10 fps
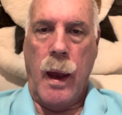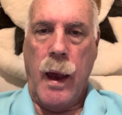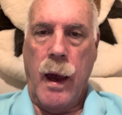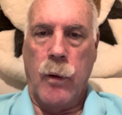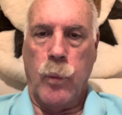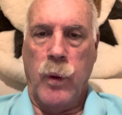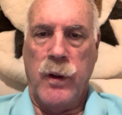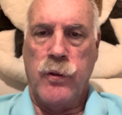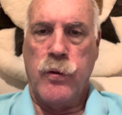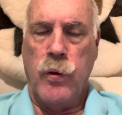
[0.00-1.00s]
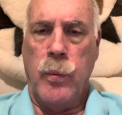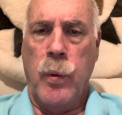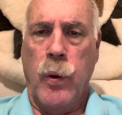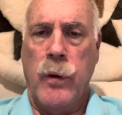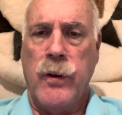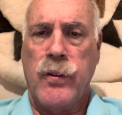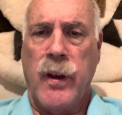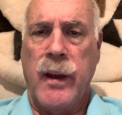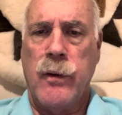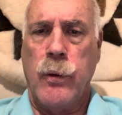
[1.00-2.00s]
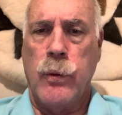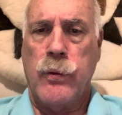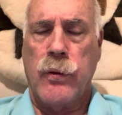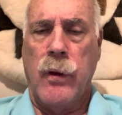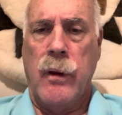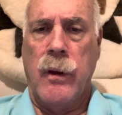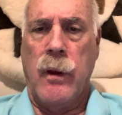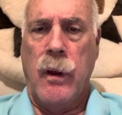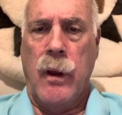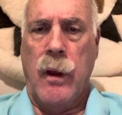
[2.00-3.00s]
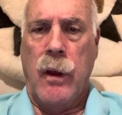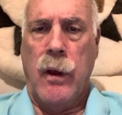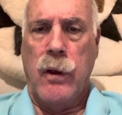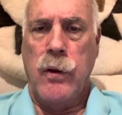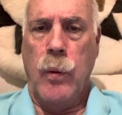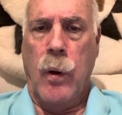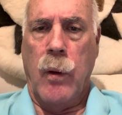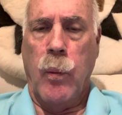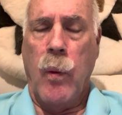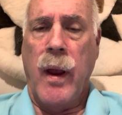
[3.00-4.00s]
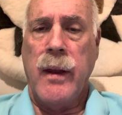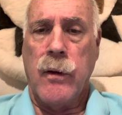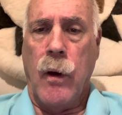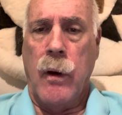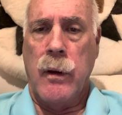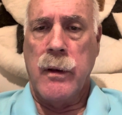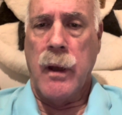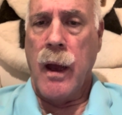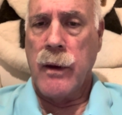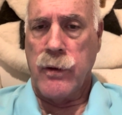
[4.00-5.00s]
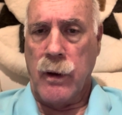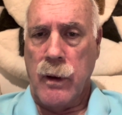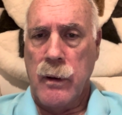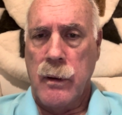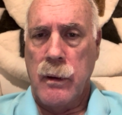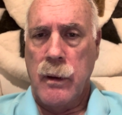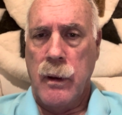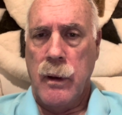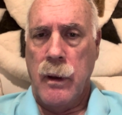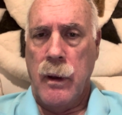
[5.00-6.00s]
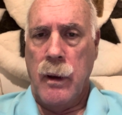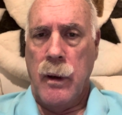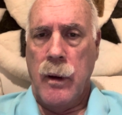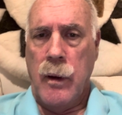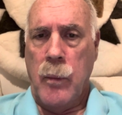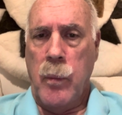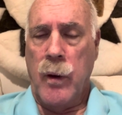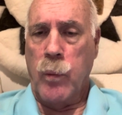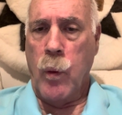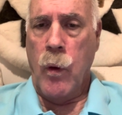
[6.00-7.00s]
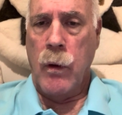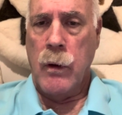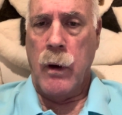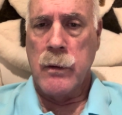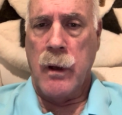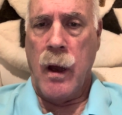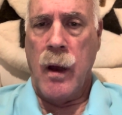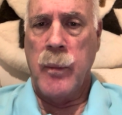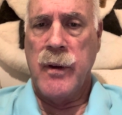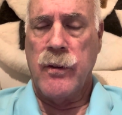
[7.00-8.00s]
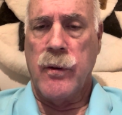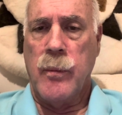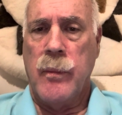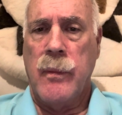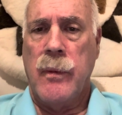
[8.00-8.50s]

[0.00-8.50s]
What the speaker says: outreach to Bernie Sanders, you are right on Gaza, but wrong on communism.